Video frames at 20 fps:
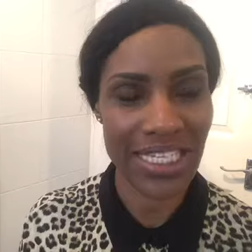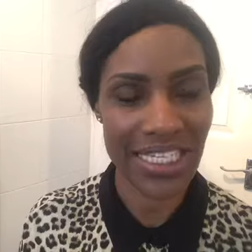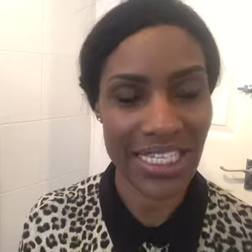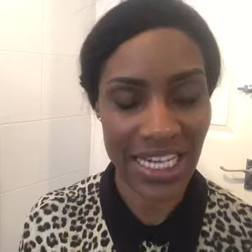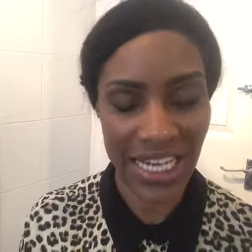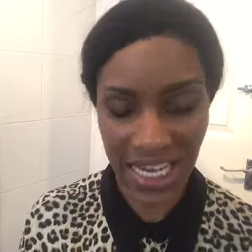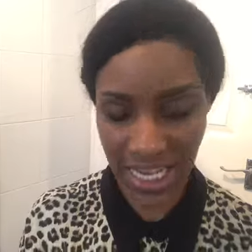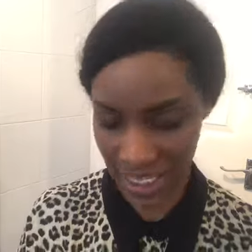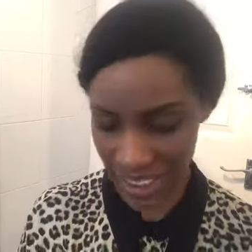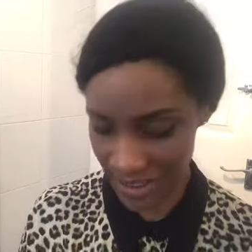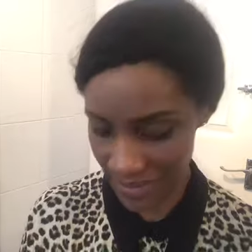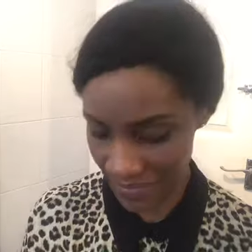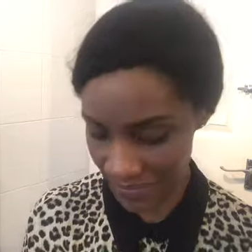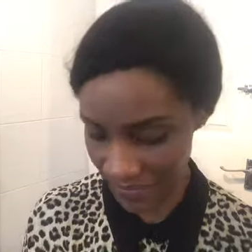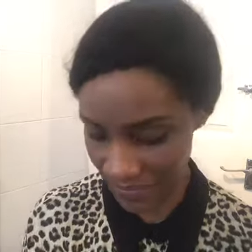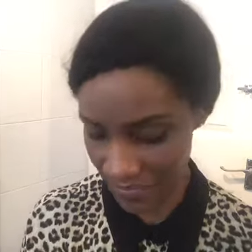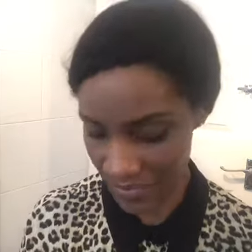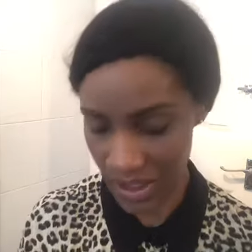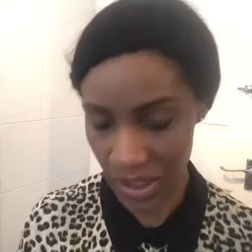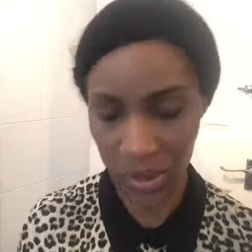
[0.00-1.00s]
stick,
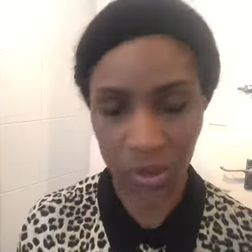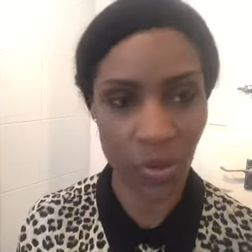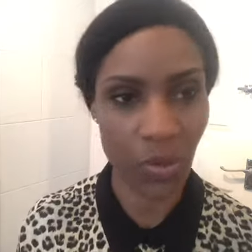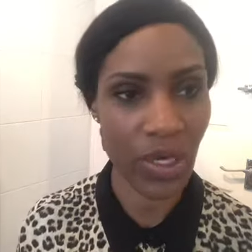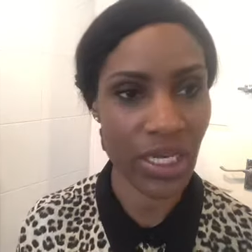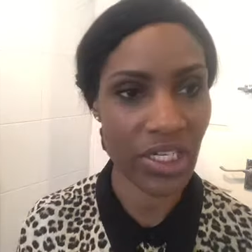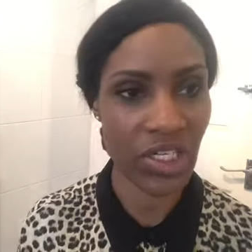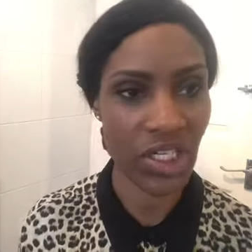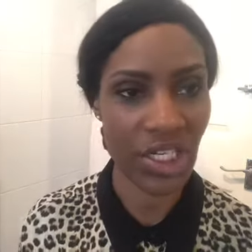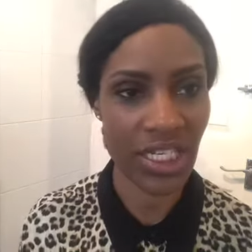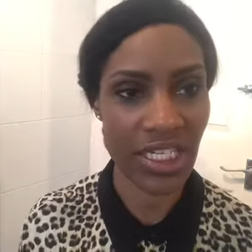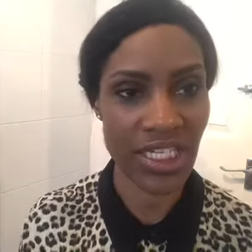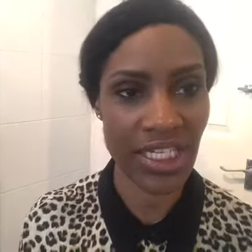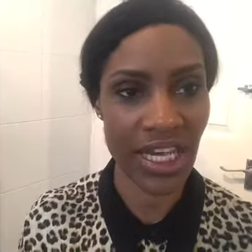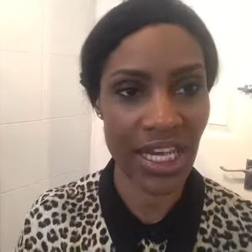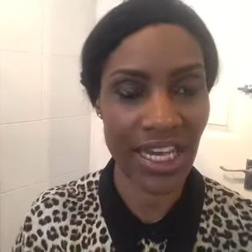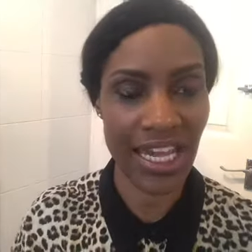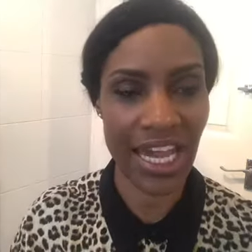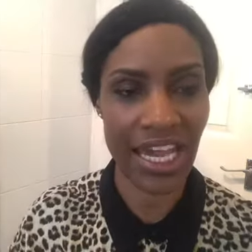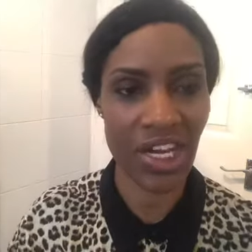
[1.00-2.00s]
which is
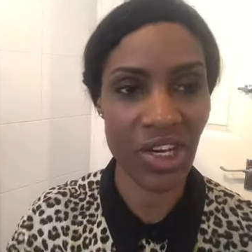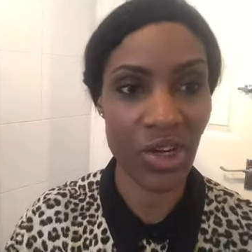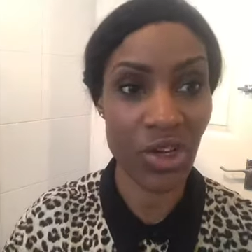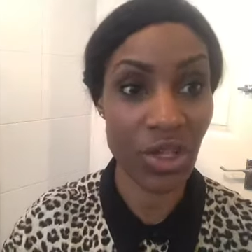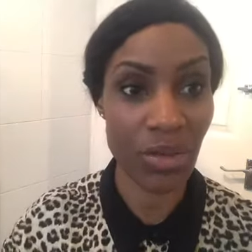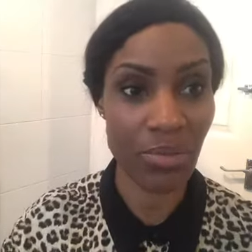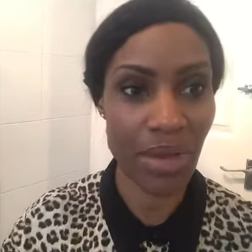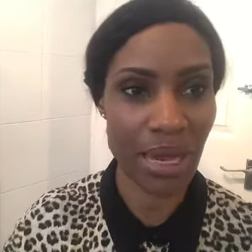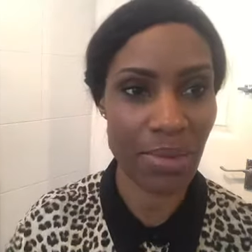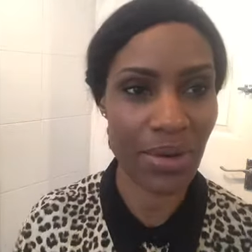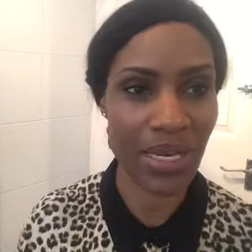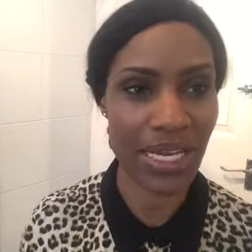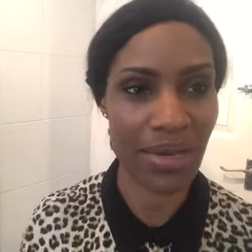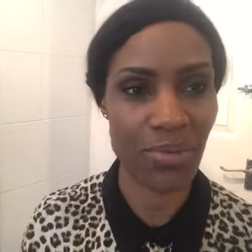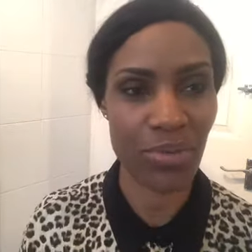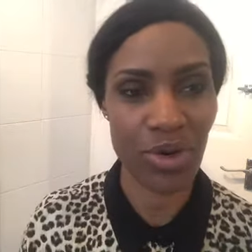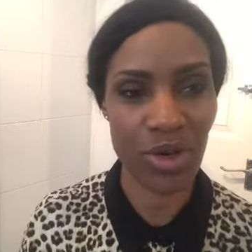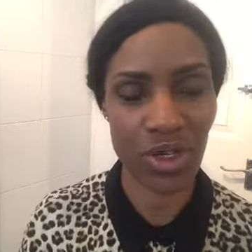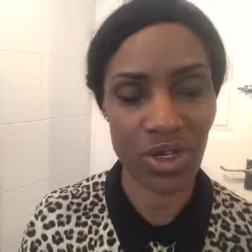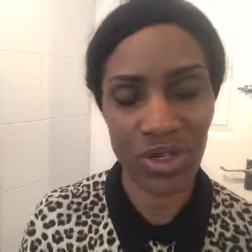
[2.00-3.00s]
again another Maybelline
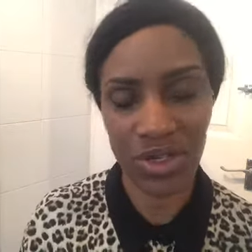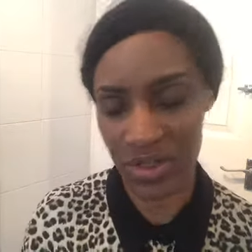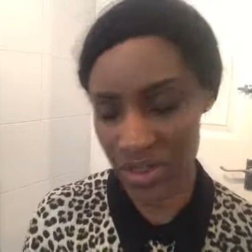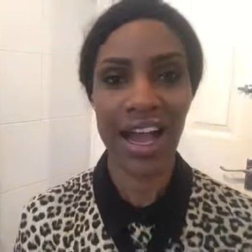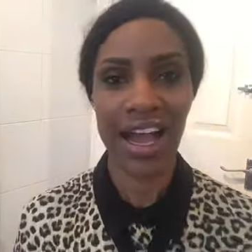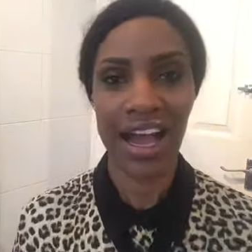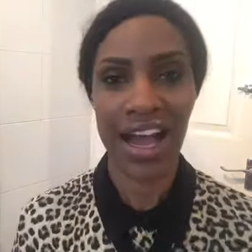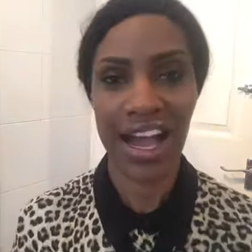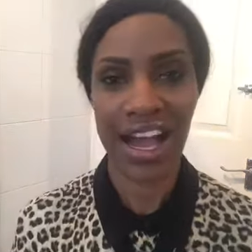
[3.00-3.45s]
product.